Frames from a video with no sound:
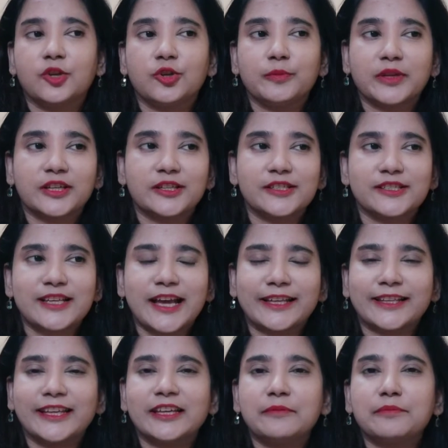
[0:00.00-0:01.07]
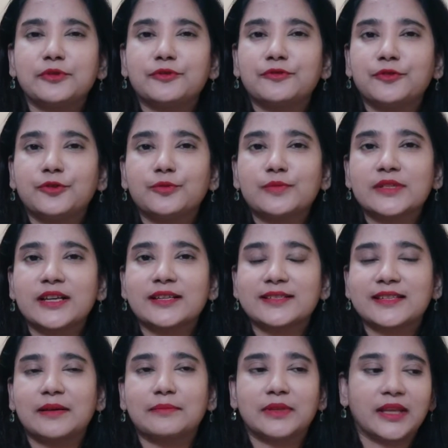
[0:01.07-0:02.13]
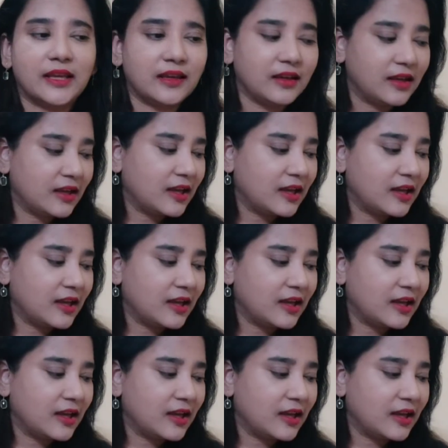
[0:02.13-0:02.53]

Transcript: because I think perfumes are something